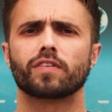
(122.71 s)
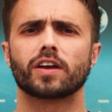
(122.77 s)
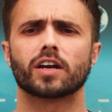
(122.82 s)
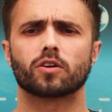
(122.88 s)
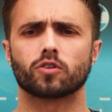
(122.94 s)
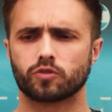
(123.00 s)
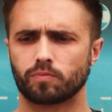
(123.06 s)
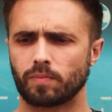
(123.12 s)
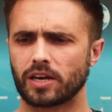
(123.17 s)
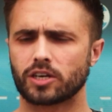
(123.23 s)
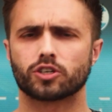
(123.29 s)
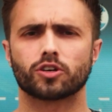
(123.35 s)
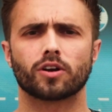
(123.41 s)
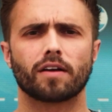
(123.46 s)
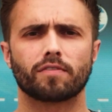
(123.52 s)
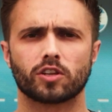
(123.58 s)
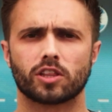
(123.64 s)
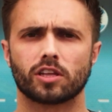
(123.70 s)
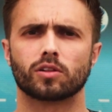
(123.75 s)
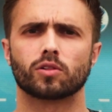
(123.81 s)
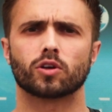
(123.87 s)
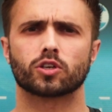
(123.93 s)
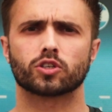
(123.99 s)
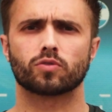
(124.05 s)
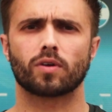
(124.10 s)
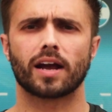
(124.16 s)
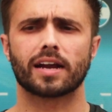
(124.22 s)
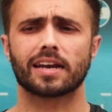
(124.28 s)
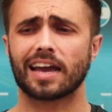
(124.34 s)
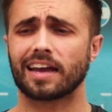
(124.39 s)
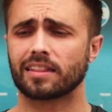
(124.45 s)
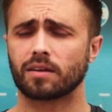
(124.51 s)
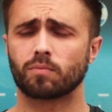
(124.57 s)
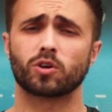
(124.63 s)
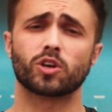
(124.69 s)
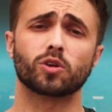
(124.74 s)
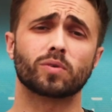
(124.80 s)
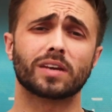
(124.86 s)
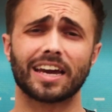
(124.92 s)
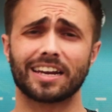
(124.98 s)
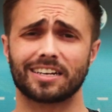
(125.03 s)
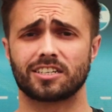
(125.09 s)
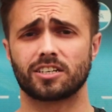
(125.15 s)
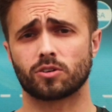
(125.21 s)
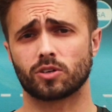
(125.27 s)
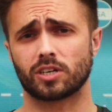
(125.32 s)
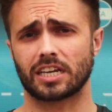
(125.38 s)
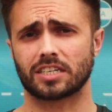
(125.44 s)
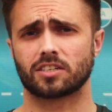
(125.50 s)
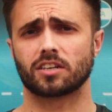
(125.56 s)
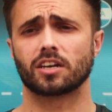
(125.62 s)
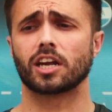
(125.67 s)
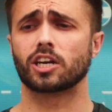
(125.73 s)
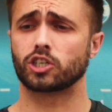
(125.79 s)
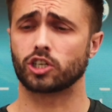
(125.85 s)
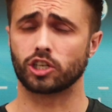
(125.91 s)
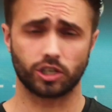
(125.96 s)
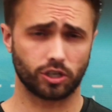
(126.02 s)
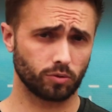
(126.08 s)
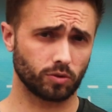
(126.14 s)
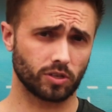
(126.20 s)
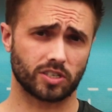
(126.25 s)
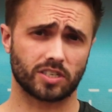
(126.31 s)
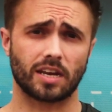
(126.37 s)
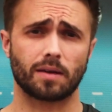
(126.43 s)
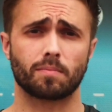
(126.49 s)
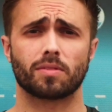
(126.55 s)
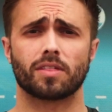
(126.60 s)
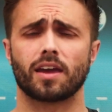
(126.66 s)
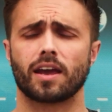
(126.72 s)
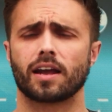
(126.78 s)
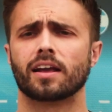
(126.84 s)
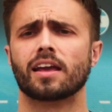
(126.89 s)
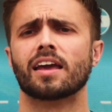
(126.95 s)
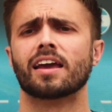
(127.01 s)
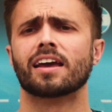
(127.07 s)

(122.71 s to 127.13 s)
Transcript: vehicles, make sure everything looks right, and then when you get to your destination, do the same thing.